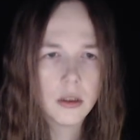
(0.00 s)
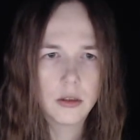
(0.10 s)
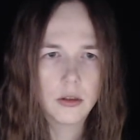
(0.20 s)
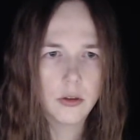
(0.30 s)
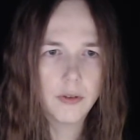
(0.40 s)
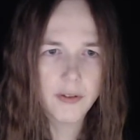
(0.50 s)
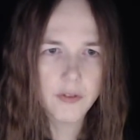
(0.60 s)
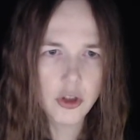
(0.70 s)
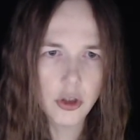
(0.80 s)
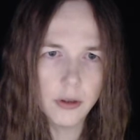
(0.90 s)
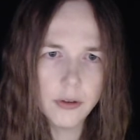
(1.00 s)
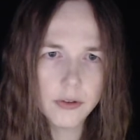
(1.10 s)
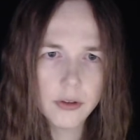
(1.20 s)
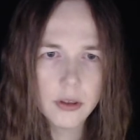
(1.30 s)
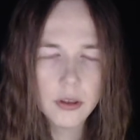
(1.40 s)
Do we have a
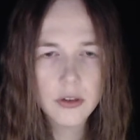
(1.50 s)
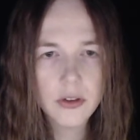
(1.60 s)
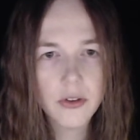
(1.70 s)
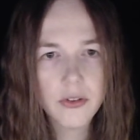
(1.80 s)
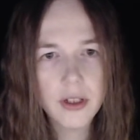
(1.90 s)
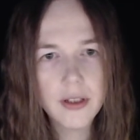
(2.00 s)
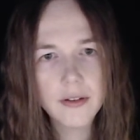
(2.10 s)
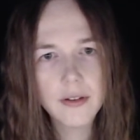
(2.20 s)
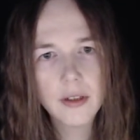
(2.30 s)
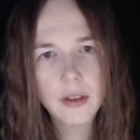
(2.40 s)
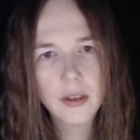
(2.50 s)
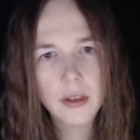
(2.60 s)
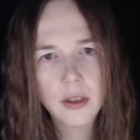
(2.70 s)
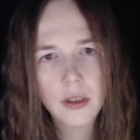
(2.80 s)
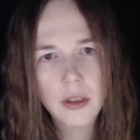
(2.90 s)
choice? John says,
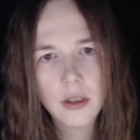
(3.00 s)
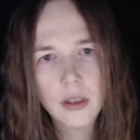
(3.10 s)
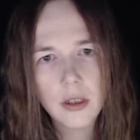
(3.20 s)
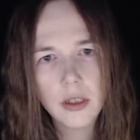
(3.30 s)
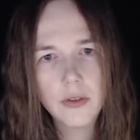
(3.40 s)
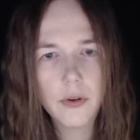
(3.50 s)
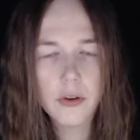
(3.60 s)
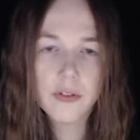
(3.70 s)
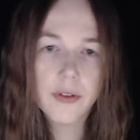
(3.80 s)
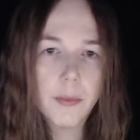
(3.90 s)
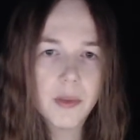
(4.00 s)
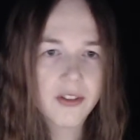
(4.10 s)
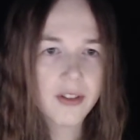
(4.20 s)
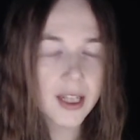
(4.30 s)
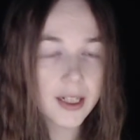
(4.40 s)
his voice trembling
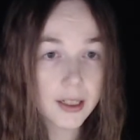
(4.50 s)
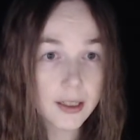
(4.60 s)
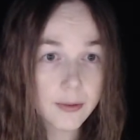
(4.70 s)
slightly.